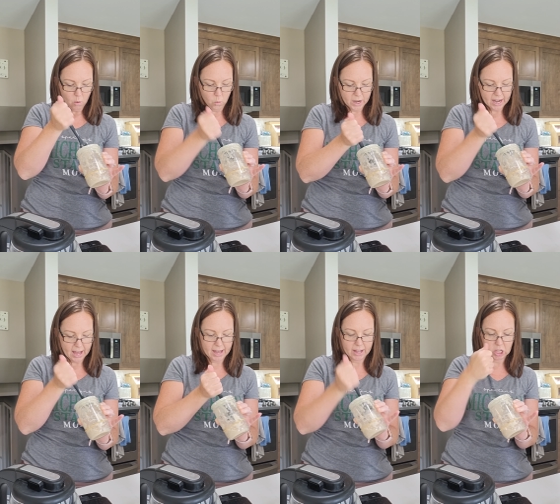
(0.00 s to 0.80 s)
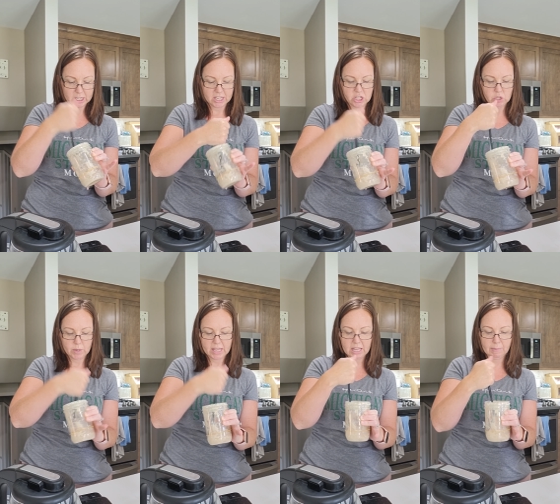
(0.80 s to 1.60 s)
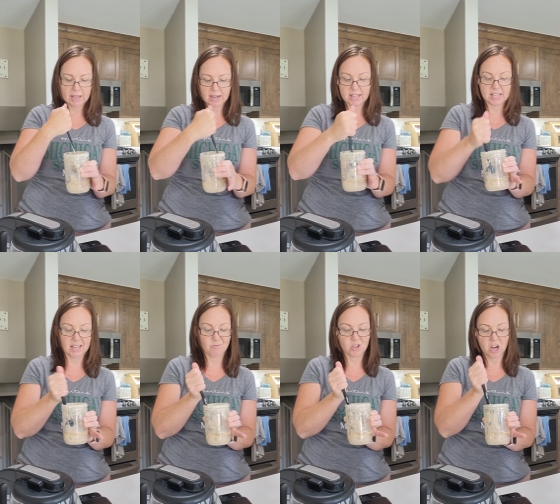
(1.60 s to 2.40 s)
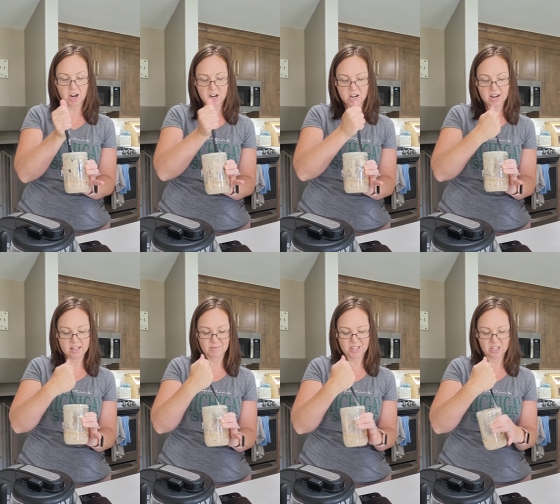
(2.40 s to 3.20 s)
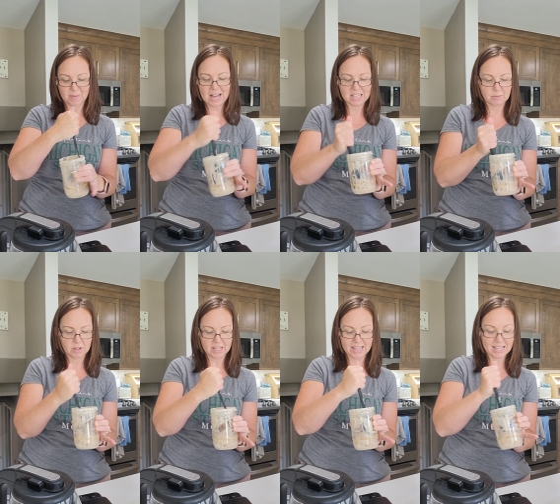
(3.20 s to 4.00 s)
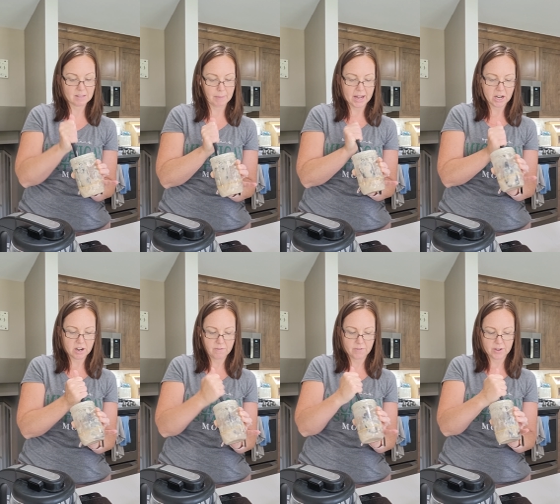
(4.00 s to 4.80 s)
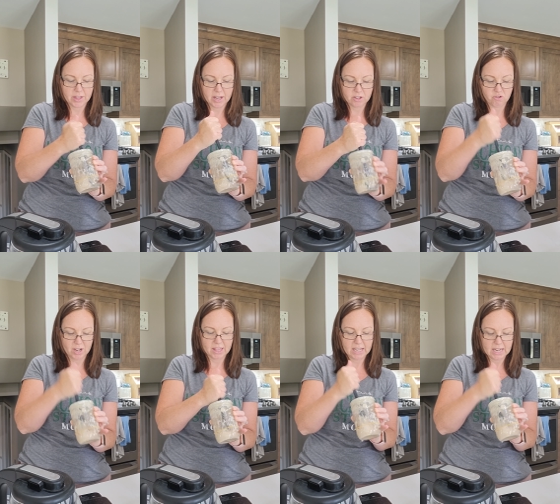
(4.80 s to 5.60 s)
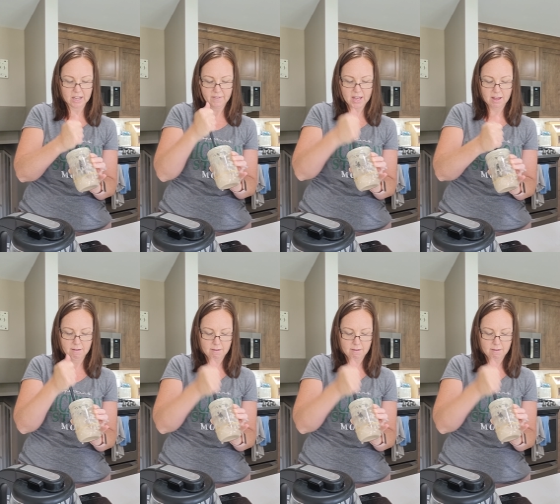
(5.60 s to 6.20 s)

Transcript: when I looked into it, keeping it in the same jar as much as possible is better for the strengthening of it,